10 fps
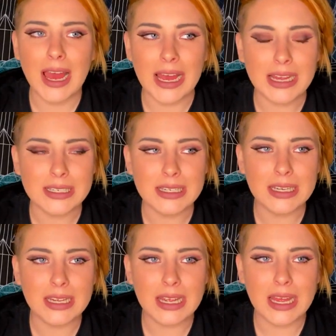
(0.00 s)

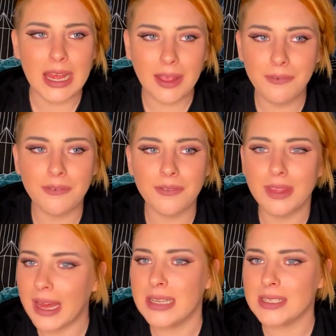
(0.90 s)
And if
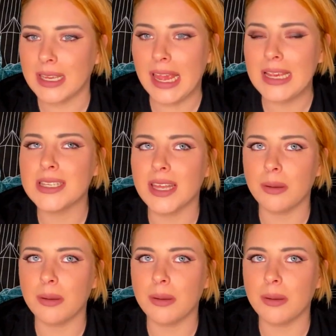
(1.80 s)
that is the case,